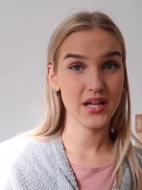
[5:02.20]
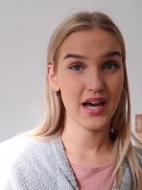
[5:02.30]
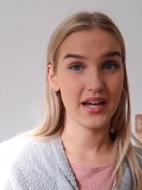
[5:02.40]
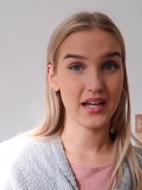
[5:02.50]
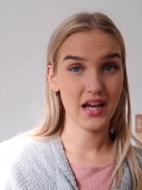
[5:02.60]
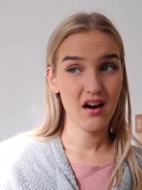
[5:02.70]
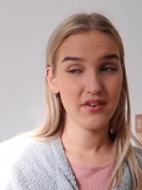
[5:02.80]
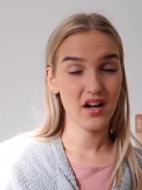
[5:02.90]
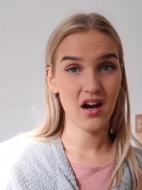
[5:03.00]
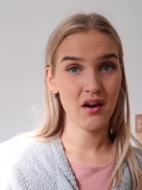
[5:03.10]
day, I
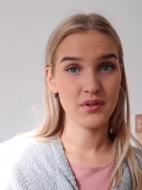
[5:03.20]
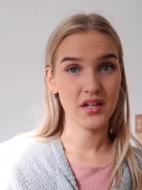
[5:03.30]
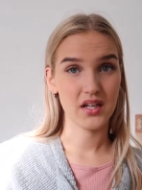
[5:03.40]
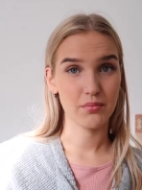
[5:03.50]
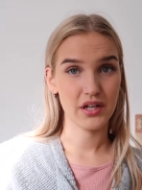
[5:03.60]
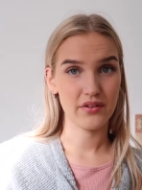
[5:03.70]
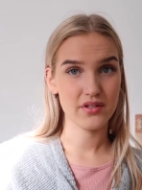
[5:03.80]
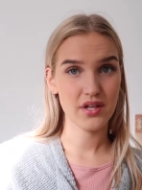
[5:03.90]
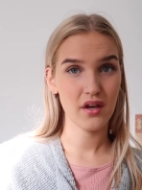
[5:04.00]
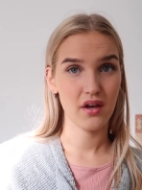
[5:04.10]
feel like I would need a
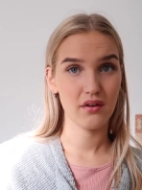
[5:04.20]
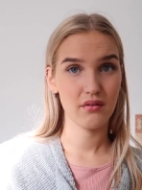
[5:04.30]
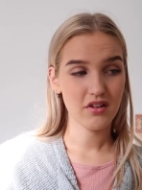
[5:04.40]
breather too.